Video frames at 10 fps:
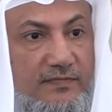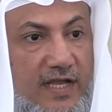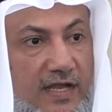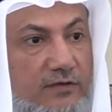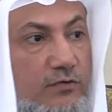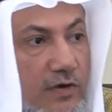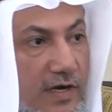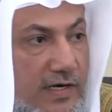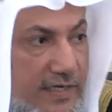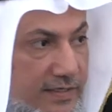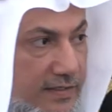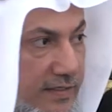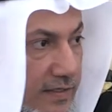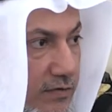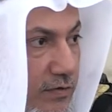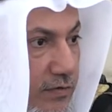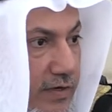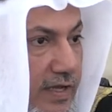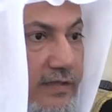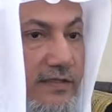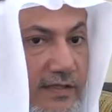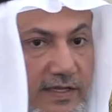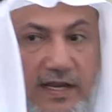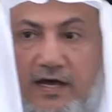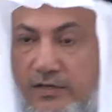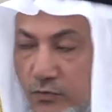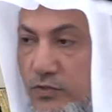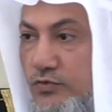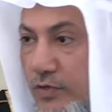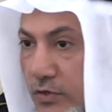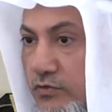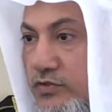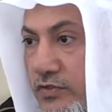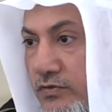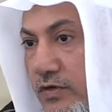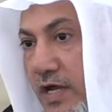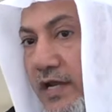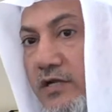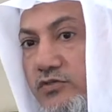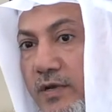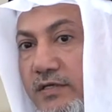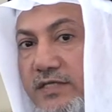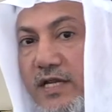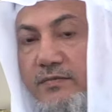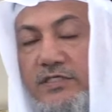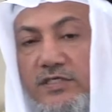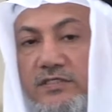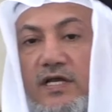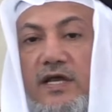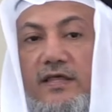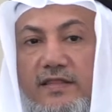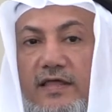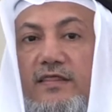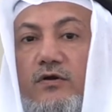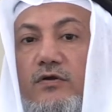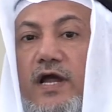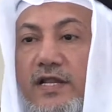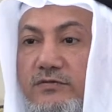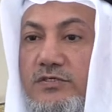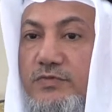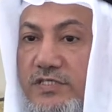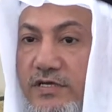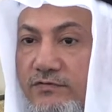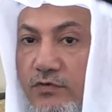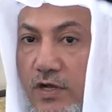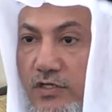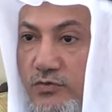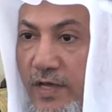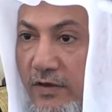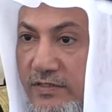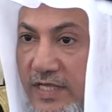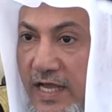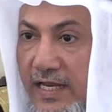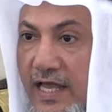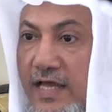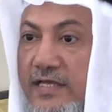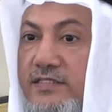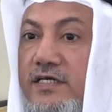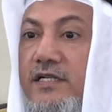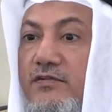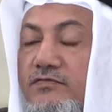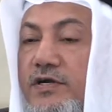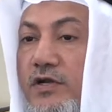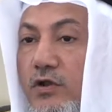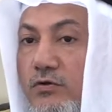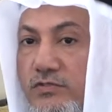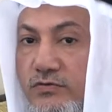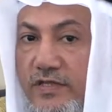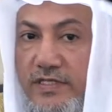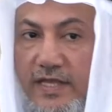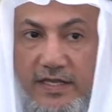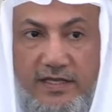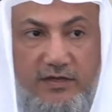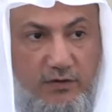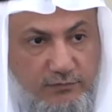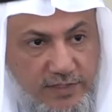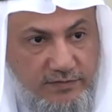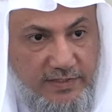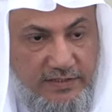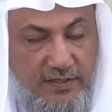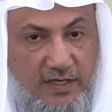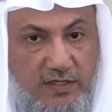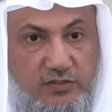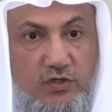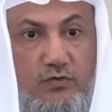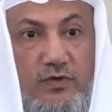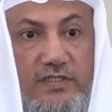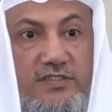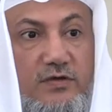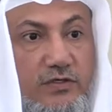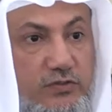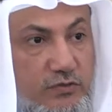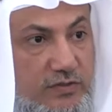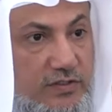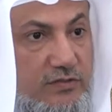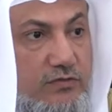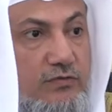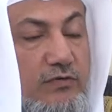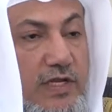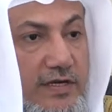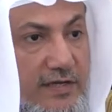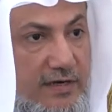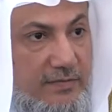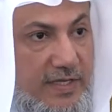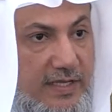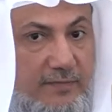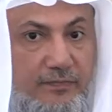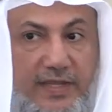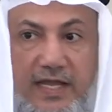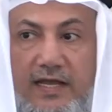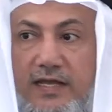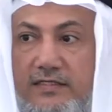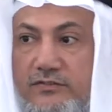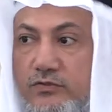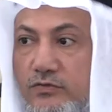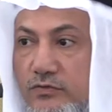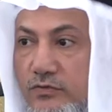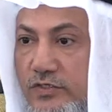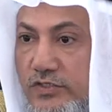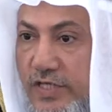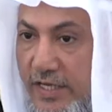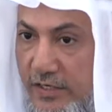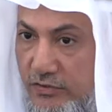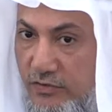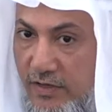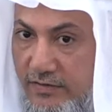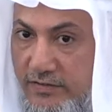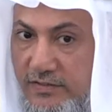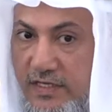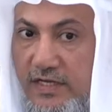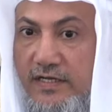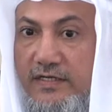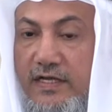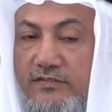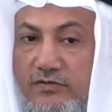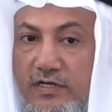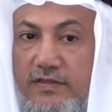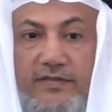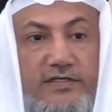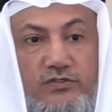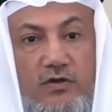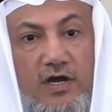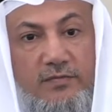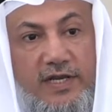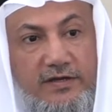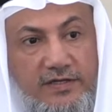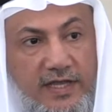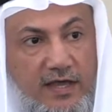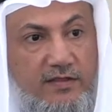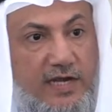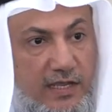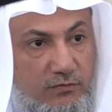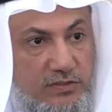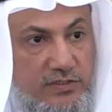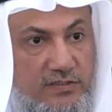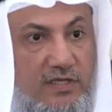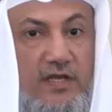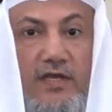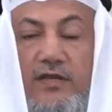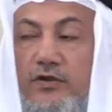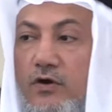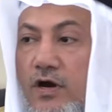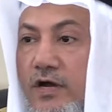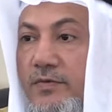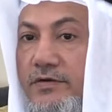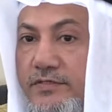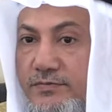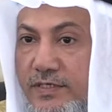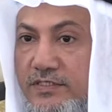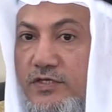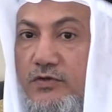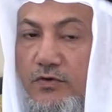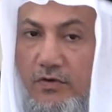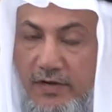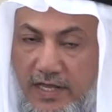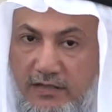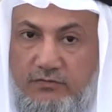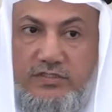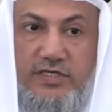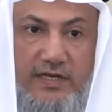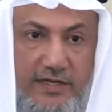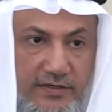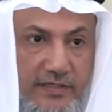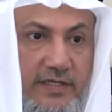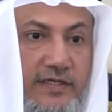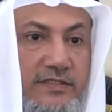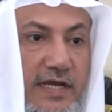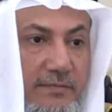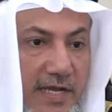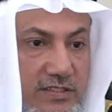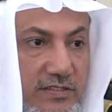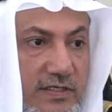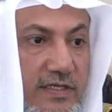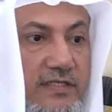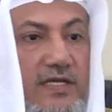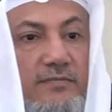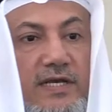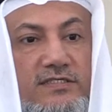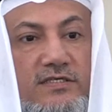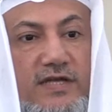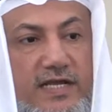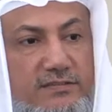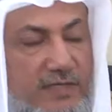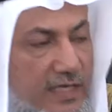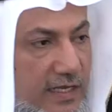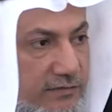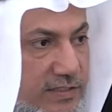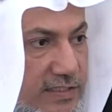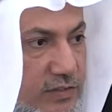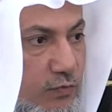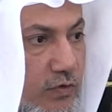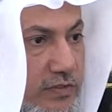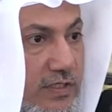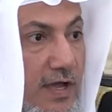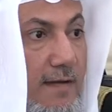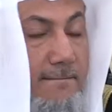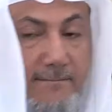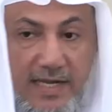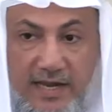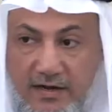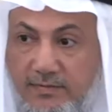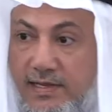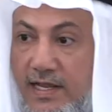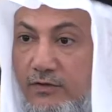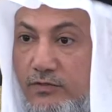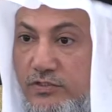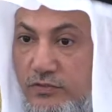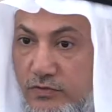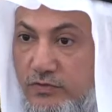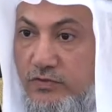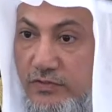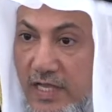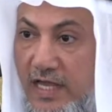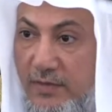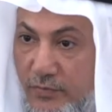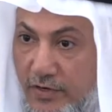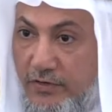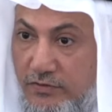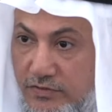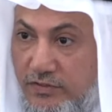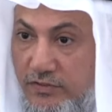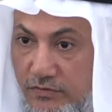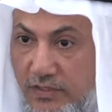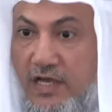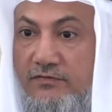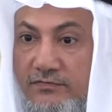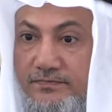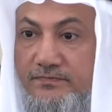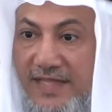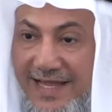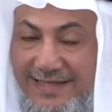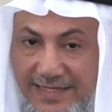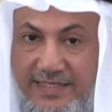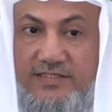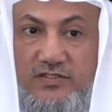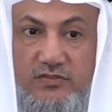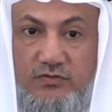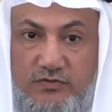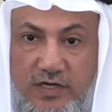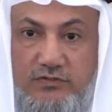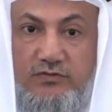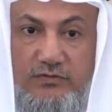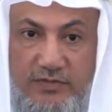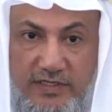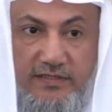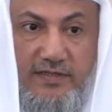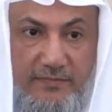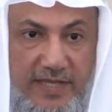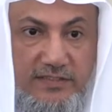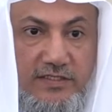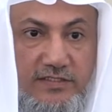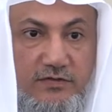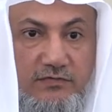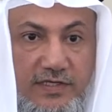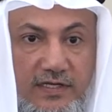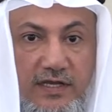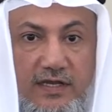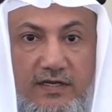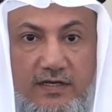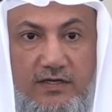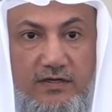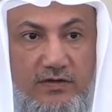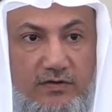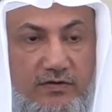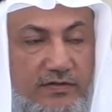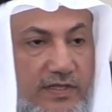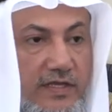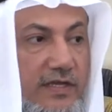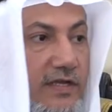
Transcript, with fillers: and who are learning the Holy Quran, the language will continue. And Allah subhanahu wa ta'ala mentioned that the Quran is preserved for Allah subhanahu wa ta'ala till very close to the day of judgment. So it is our duty to learn Arabic and to educate it to others and, and try that. There is no harm in learning other languages, no harm in respecting your own language and learning it and mastering it and master as many languages as you want, but Arabic language should, should have a priority in your life at least to try to learn the basics of it uh, or the,